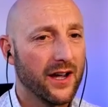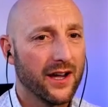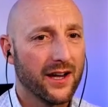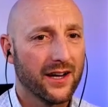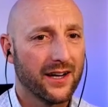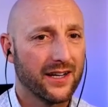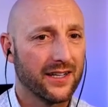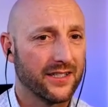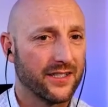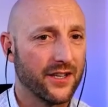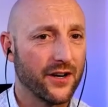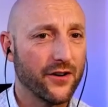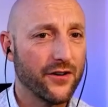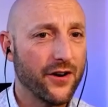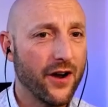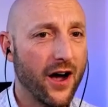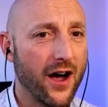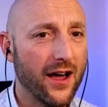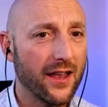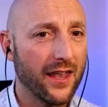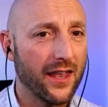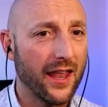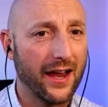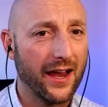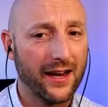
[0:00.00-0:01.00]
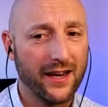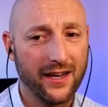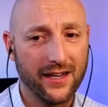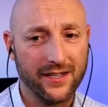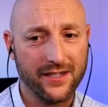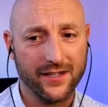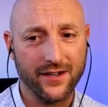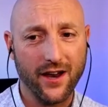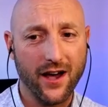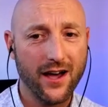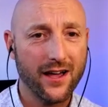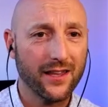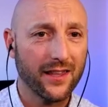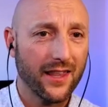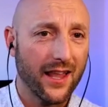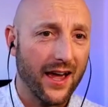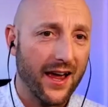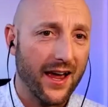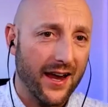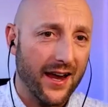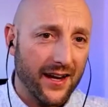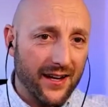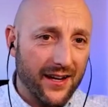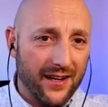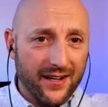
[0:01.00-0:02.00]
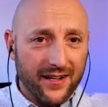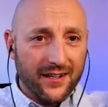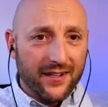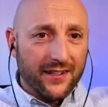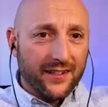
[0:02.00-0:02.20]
because they're not like, it's not like,